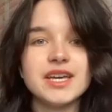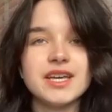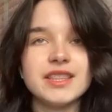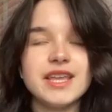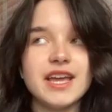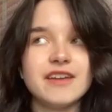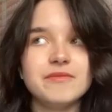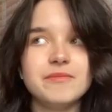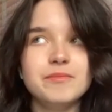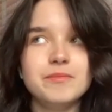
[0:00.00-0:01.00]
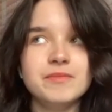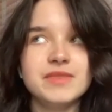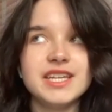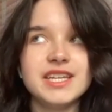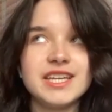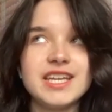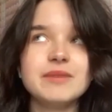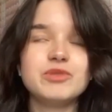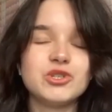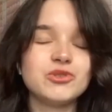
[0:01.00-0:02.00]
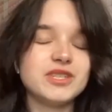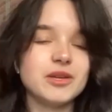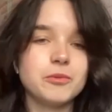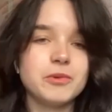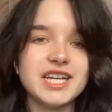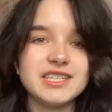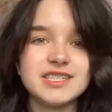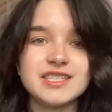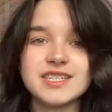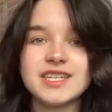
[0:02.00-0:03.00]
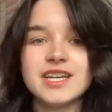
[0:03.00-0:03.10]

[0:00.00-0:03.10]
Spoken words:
they keep choosing West.